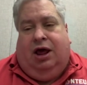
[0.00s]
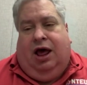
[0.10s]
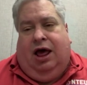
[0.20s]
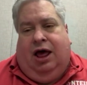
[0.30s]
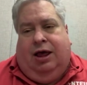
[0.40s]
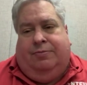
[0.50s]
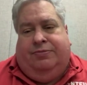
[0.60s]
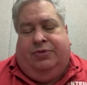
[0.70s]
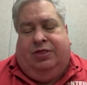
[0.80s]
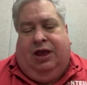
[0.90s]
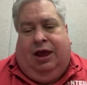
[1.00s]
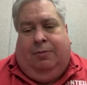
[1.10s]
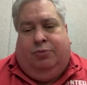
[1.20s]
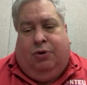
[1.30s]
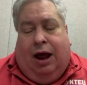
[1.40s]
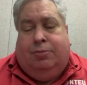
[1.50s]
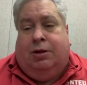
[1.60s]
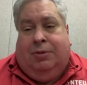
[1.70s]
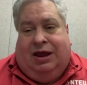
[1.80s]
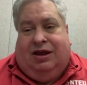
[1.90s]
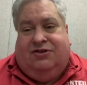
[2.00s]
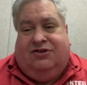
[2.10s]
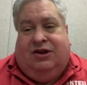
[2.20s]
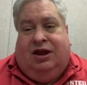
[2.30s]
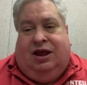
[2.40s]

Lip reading: The problem is